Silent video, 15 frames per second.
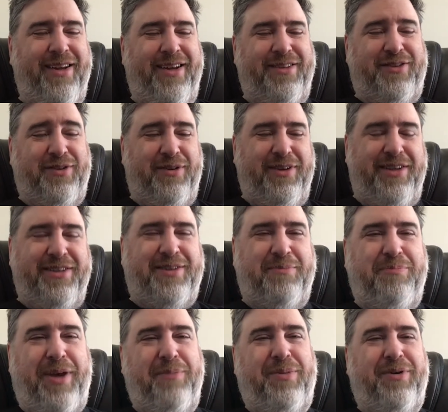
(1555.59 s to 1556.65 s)
Certainly, some
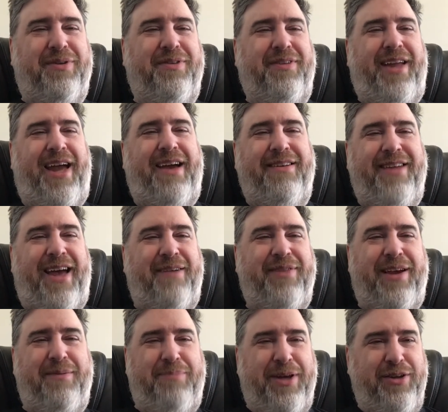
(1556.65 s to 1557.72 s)
people have
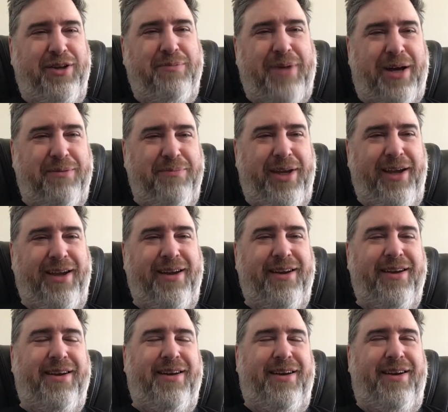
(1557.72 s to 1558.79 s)
that opinion about me.
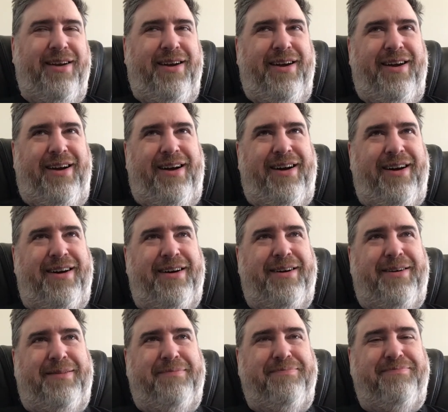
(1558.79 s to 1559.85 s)

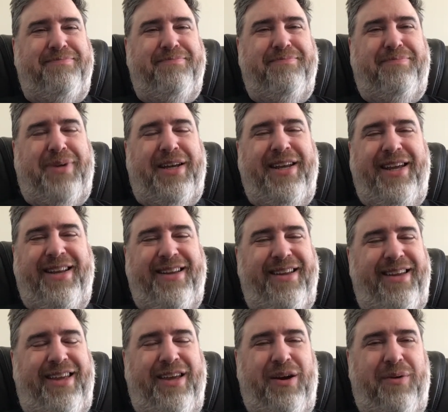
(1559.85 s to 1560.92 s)
But
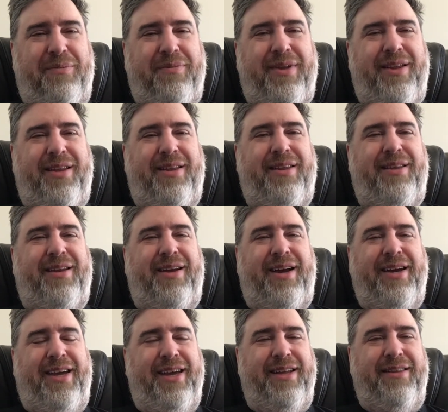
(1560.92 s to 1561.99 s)

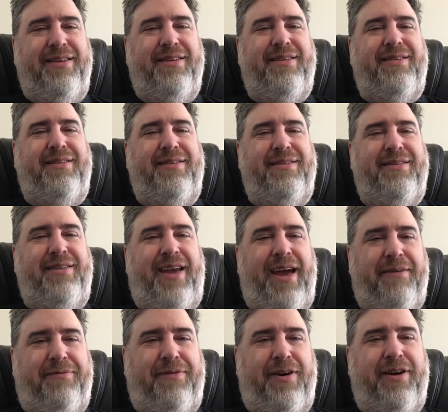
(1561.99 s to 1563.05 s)
again,
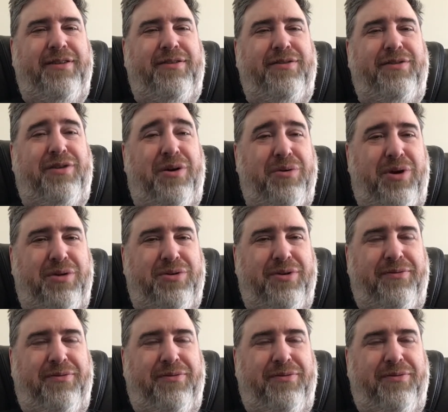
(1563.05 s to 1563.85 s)
have fun. Don't go too